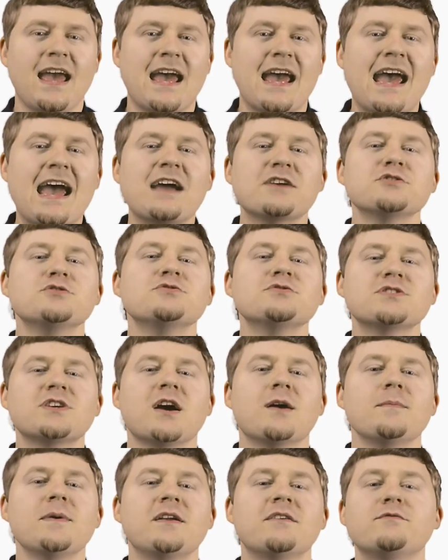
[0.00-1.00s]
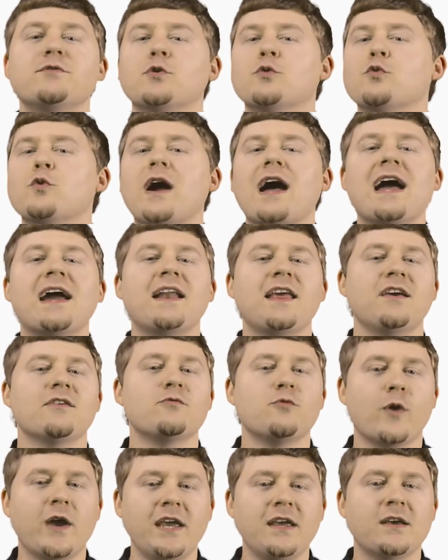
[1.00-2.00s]
Axles come in a variety
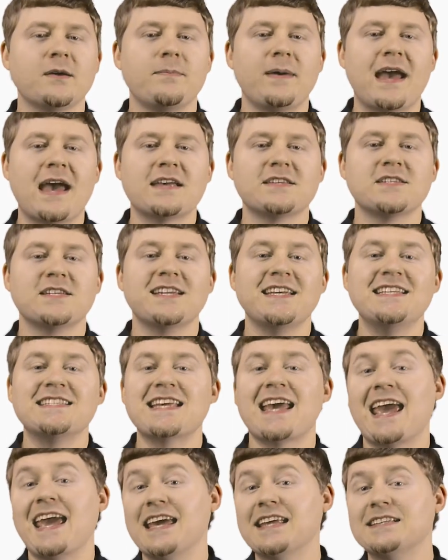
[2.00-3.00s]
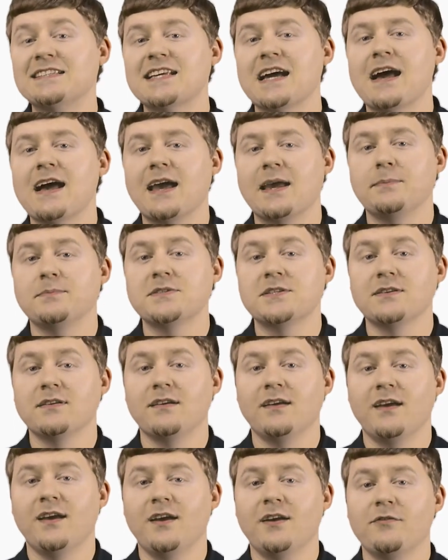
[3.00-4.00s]
of weight capacities and types
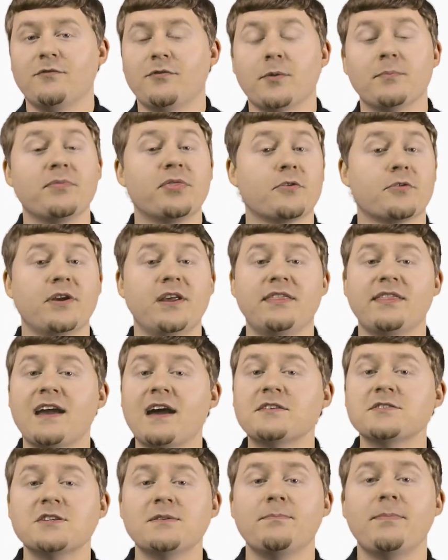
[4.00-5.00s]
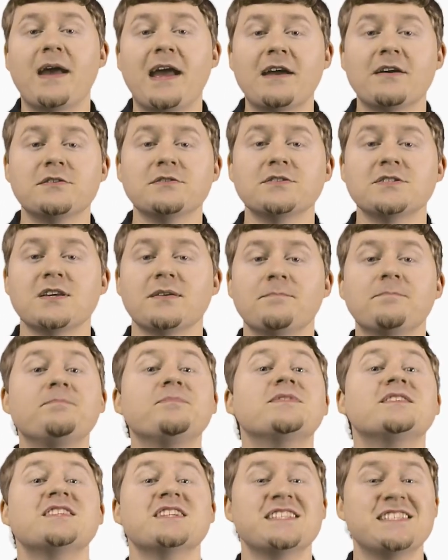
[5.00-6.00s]
from 3,000 pounds
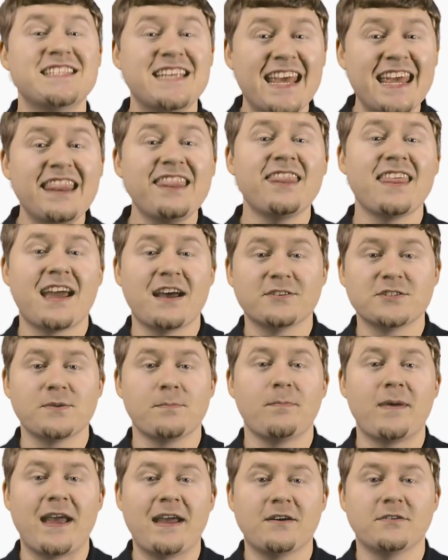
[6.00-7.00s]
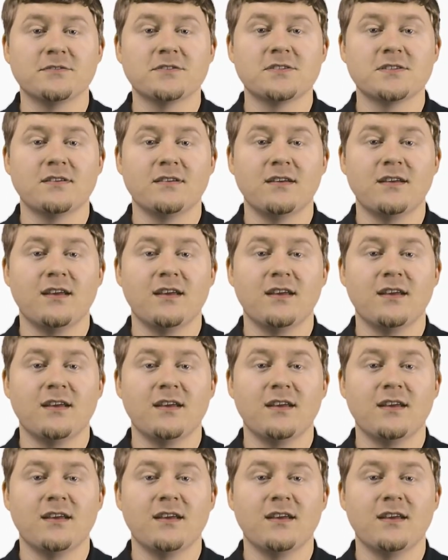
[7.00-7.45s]
to 10,000 pounds.